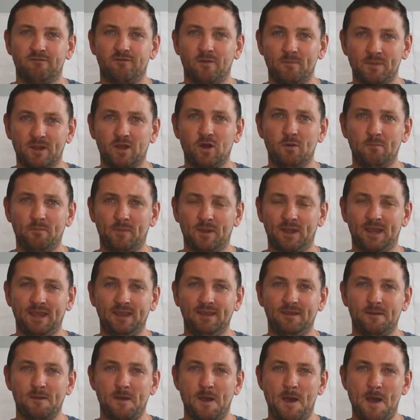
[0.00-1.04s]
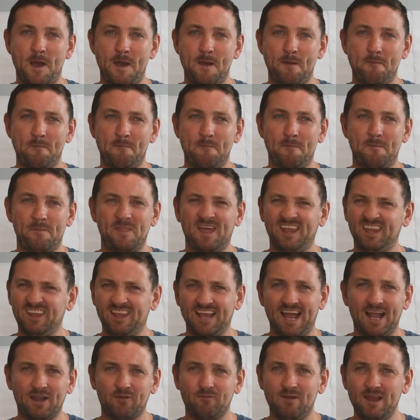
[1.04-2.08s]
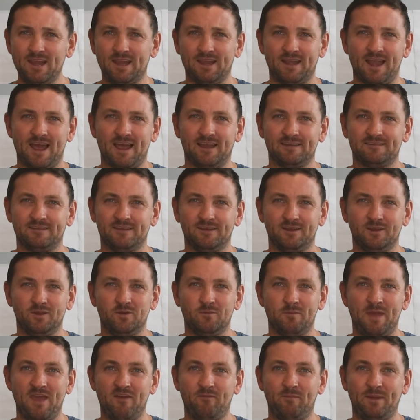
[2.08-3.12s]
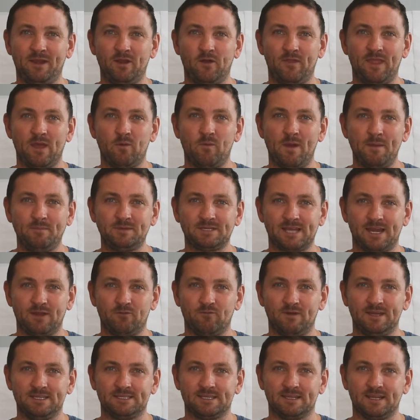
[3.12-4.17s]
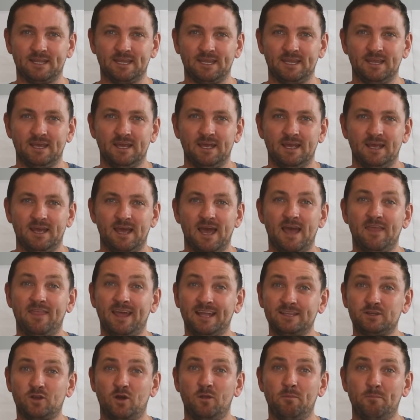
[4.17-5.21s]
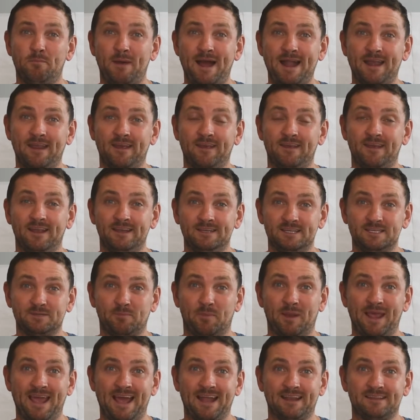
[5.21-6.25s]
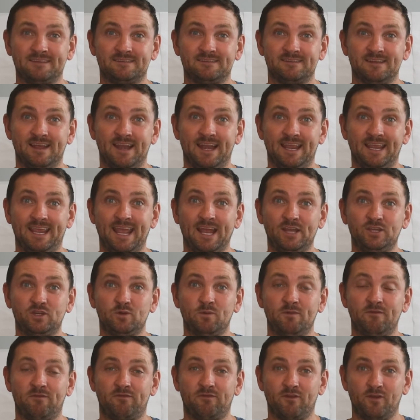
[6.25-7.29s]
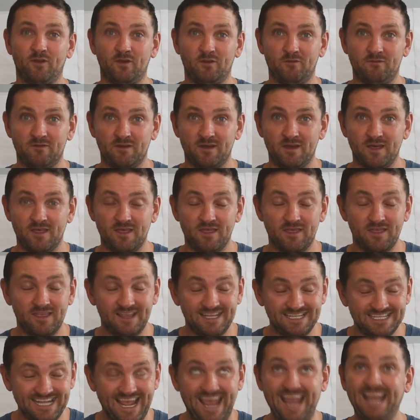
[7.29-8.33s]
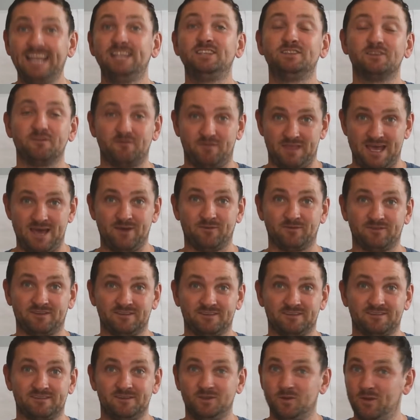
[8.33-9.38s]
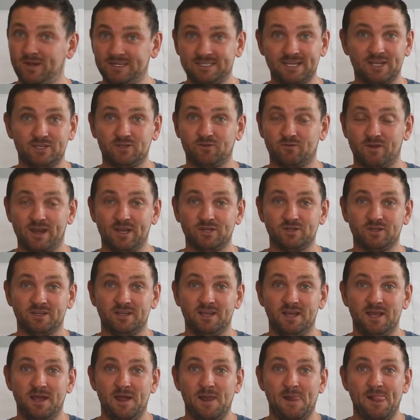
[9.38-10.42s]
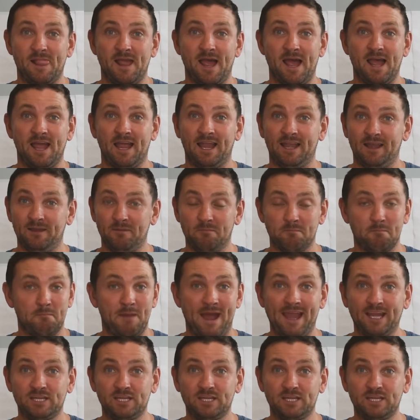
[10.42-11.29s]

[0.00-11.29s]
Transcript: from a company that you kind of recognize, that you may have been on their website recently. That's called banner and display ads, and it gets you in front of tens of thousands, no exaggeration. And my